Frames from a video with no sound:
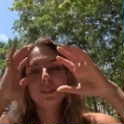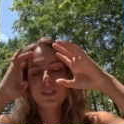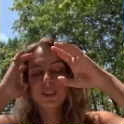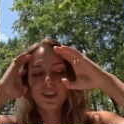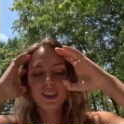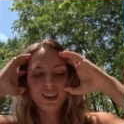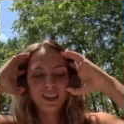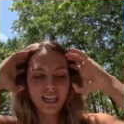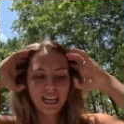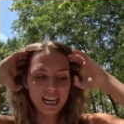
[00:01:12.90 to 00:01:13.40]

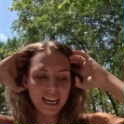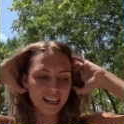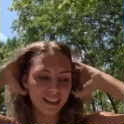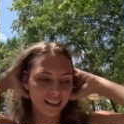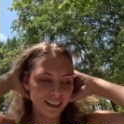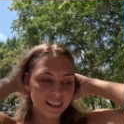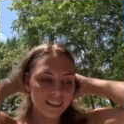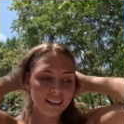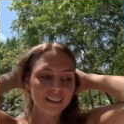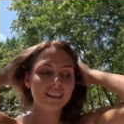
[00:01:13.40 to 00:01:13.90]
sorry.
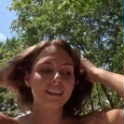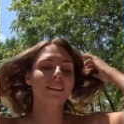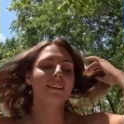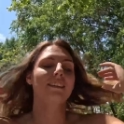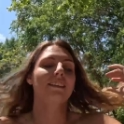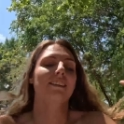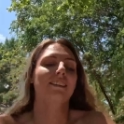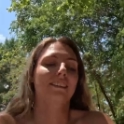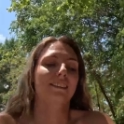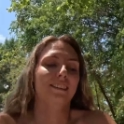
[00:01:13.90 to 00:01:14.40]

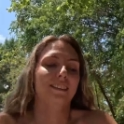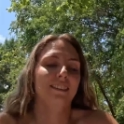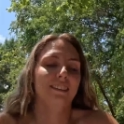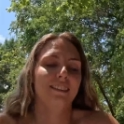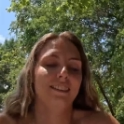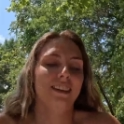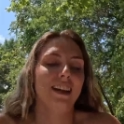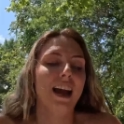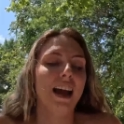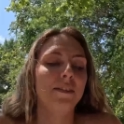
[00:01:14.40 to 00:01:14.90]

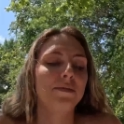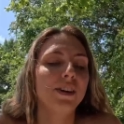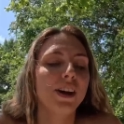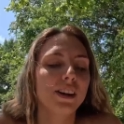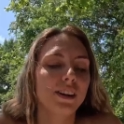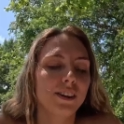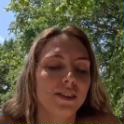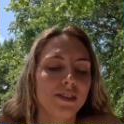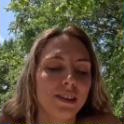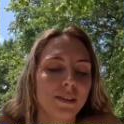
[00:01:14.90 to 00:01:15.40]
I'm
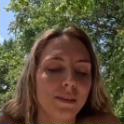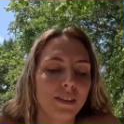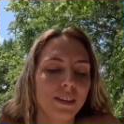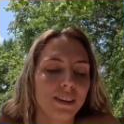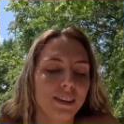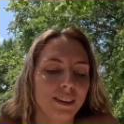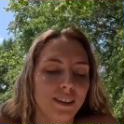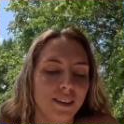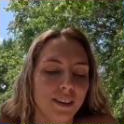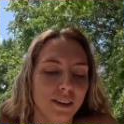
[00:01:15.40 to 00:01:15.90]
not going with
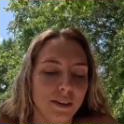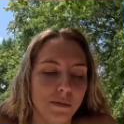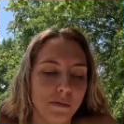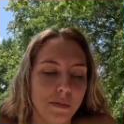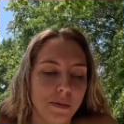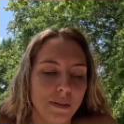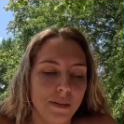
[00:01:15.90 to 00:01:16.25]
the group.